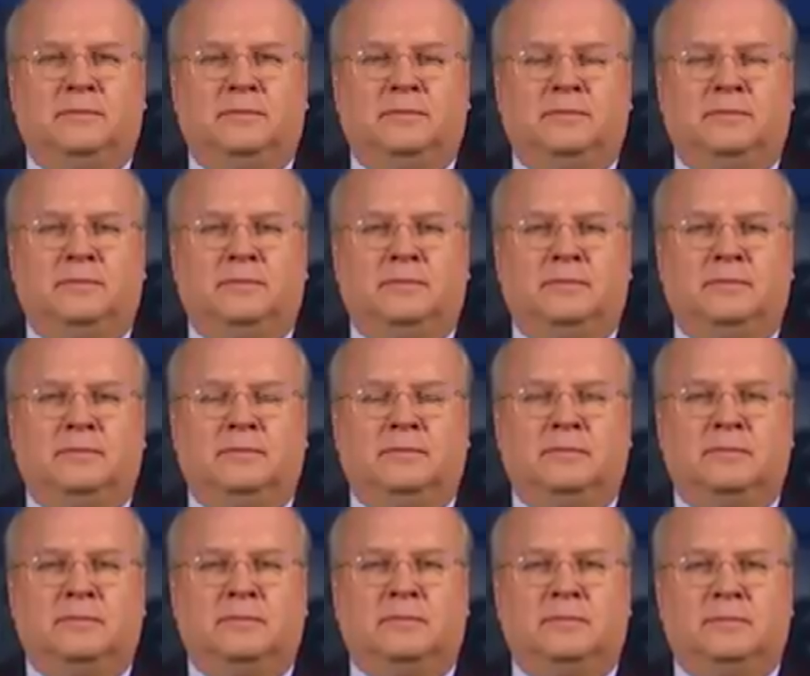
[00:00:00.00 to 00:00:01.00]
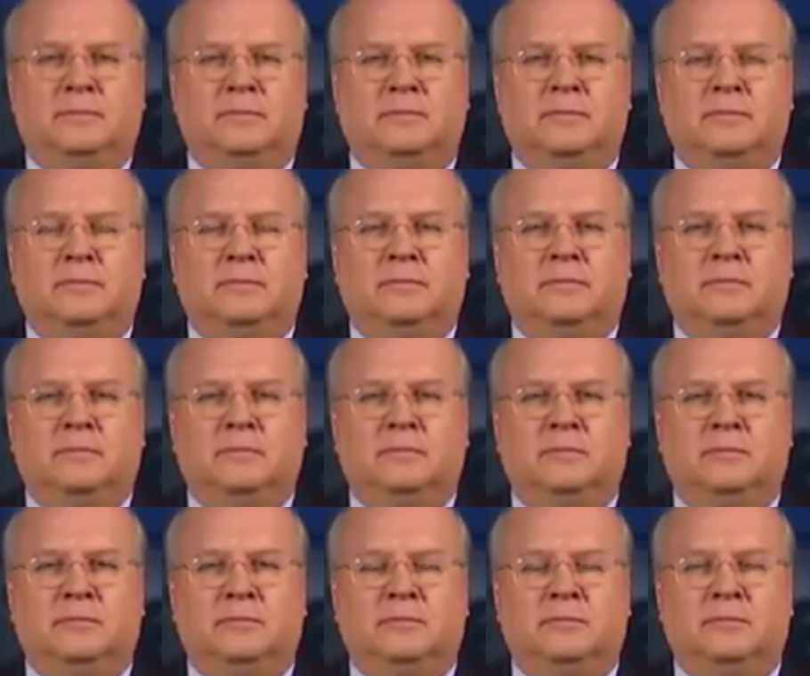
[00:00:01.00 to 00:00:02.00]
Hillary's lack of performance?
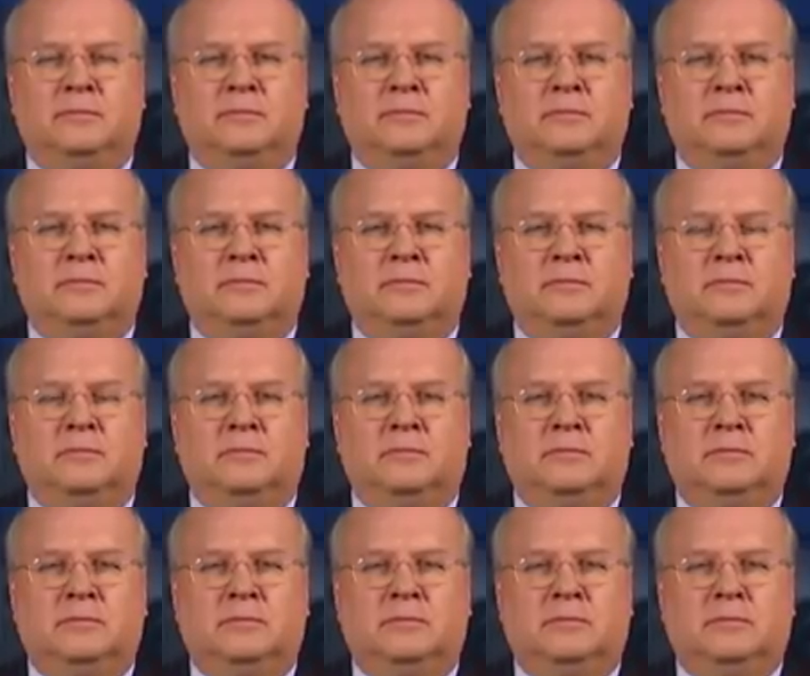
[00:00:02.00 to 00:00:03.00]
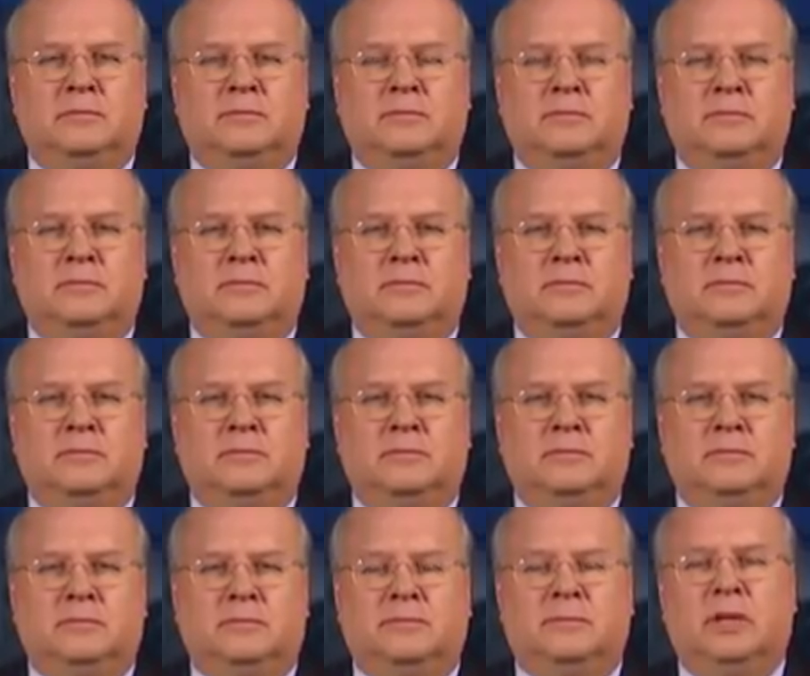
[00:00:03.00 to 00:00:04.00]
Obamacare. Is, is it Obamacare? What, where,
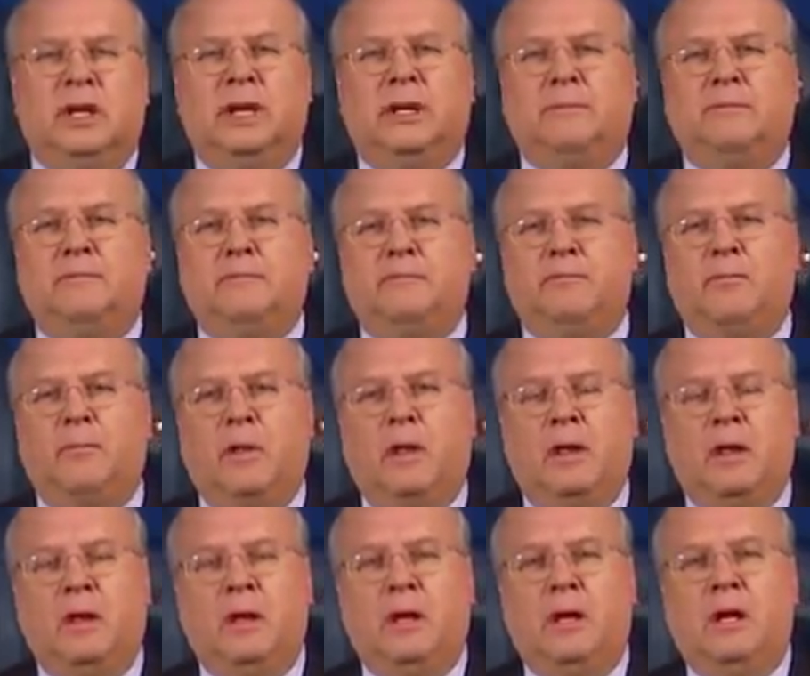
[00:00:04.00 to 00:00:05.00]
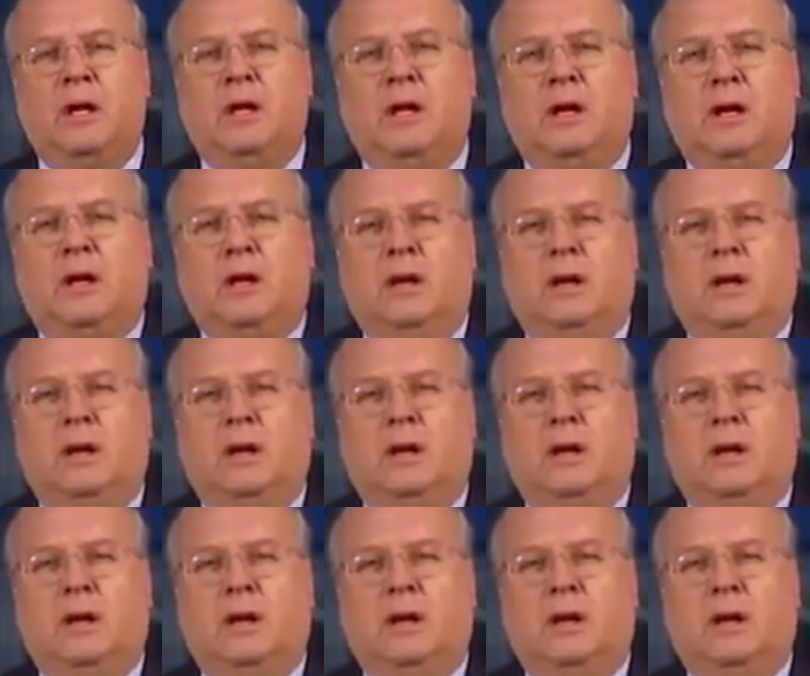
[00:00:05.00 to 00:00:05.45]
where do you yeah. rank the, importance?